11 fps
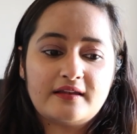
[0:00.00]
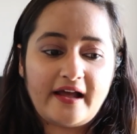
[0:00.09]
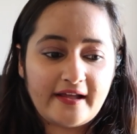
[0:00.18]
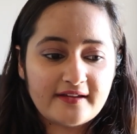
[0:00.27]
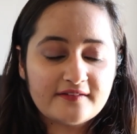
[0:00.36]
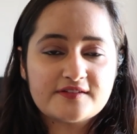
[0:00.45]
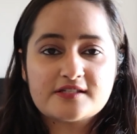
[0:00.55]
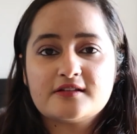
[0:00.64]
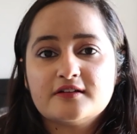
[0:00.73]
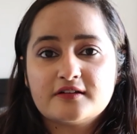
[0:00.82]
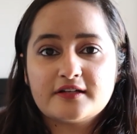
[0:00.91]
Life
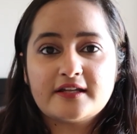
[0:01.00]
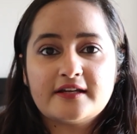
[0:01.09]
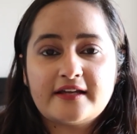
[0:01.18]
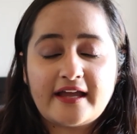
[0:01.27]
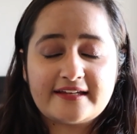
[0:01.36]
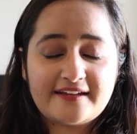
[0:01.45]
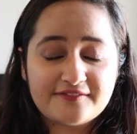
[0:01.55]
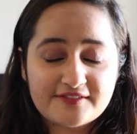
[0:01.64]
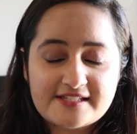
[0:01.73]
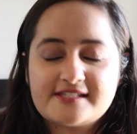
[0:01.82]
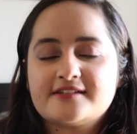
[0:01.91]
is a learning, and
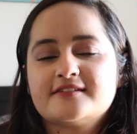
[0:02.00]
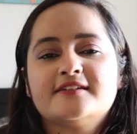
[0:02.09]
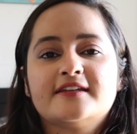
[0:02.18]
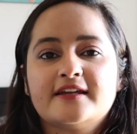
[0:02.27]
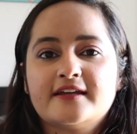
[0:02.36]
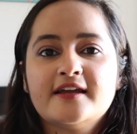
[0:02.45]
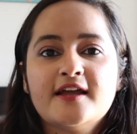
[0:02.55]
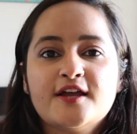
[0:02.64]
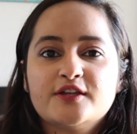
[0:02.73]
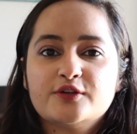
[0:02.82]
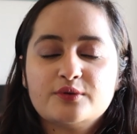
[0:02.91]
every single day
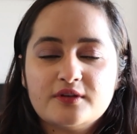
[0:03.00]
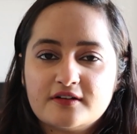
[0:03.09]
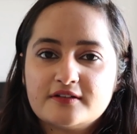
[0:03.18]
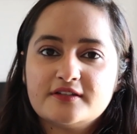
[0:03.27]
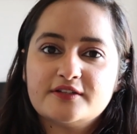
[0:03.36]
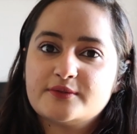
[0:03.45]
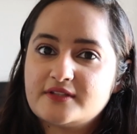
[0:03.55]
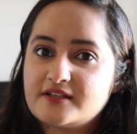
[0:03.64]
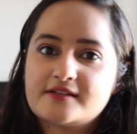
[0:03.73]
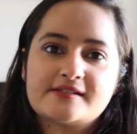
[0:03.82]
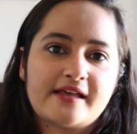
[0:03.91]
you learn new
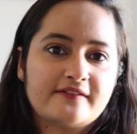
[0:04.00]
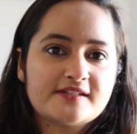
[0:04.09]
things.